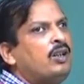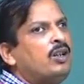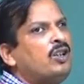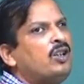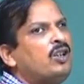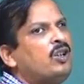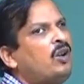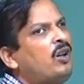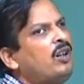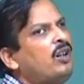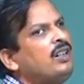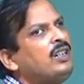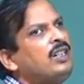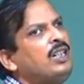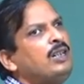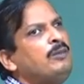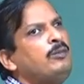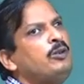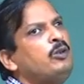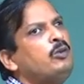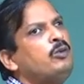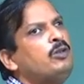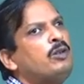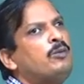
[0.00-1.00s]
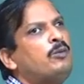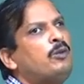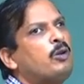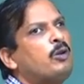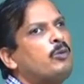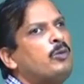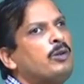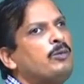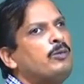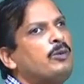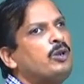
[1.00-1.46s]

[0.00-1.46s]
not give you the formant